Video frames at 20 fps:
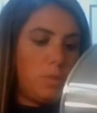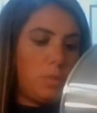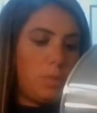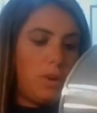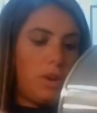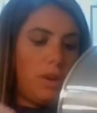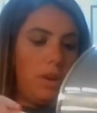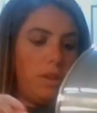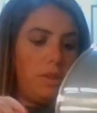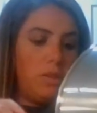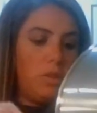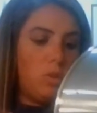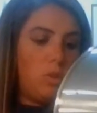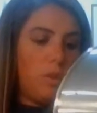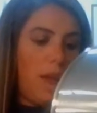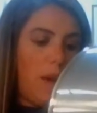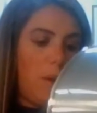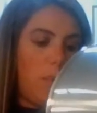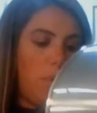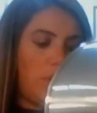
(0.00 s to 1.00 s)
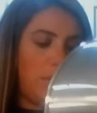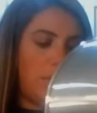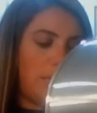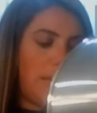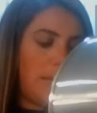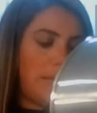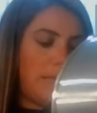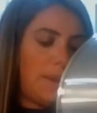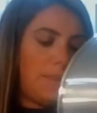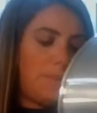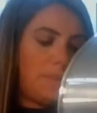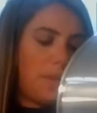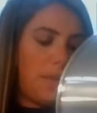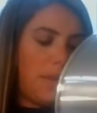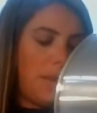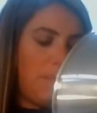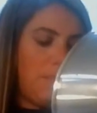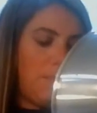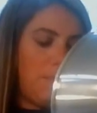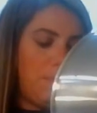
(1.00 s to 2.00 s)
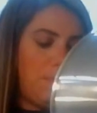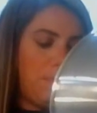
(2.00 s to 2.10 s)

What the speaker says: pretty good. So now once that's empty,